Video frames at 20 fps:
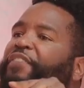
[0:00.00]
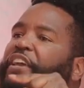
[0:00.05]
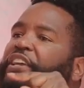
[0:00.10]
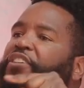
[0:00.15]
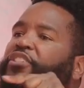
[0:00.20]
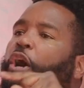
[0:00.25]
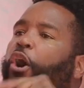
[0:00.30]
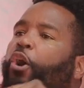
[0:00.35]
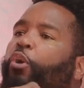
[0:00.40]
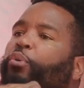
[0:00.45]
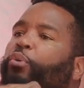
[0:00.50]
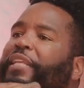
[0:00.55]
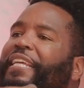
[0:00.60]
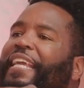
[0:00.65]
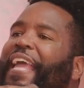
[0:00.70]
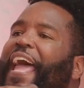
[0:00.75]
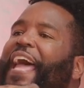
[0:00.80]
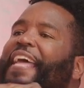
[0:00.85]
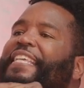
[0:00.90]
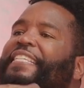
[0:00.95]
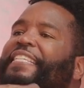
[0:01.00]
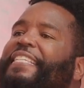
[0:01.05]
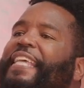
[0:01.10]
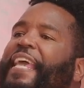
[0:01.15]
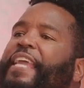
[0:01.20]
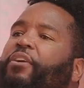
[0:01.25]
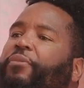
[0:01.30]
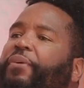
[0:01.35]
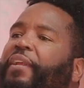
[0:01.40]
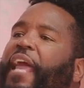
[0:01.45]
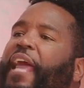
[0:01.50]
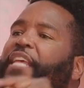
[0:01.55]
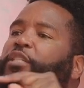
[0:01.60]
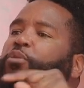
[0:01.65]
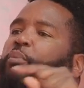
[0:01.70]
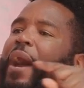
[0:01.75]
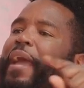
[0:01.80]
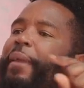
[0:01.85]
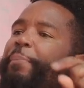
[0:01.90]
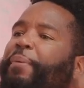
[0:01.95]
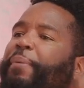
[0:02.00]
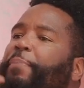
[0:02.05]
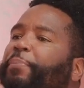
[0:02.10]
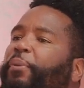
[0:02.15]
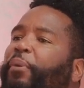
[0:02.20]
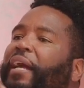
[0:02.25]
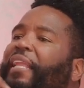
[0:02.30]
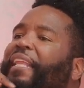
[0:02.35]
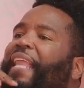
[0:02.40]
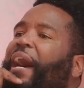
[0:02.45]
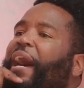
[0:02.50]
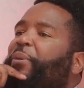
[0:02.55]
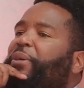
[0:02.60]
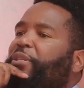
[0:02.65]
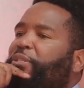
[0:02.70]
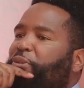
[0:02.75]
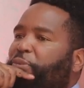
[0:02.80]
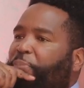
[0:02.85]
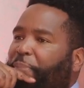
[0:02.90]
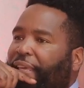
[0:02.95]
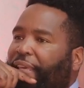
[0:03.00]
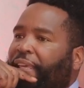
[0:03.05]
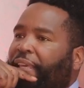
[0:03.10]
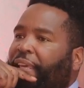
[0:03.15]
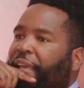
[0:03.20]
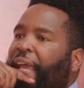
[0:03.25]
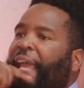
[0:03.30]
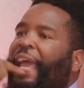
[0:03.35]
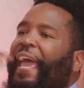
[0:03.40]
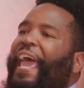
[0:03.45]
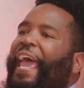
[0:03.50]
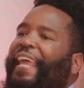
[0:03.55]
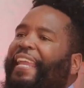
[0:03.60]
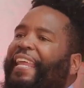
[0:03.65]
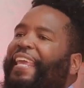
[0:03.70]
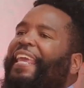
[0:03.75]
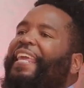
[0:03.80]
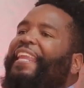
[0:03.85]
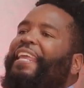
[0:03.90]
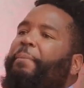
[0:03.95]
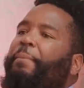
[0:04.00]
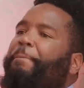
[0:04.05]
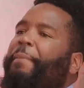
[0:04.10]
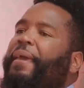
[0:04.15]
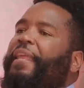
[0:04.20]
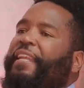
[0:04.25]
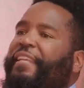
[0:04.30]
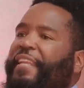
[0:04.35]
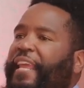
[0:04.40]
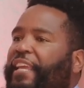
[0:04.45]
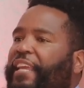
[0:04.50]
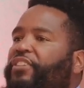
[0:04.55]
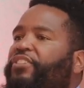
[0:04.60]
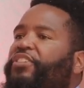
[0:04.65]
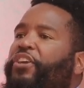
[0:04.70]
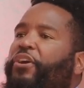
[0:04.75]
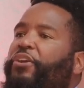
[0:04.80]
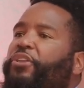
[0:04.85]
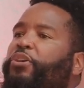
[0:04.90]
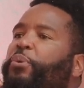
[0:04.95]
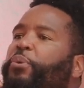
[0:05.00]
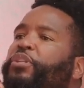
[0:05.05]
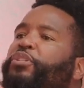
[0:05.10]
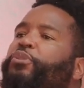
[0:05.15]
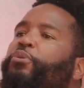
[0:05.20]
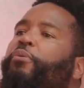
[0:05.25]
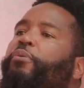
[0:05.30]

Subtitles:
is only as sacred as white people allow it to be. At any minute, they can turn you into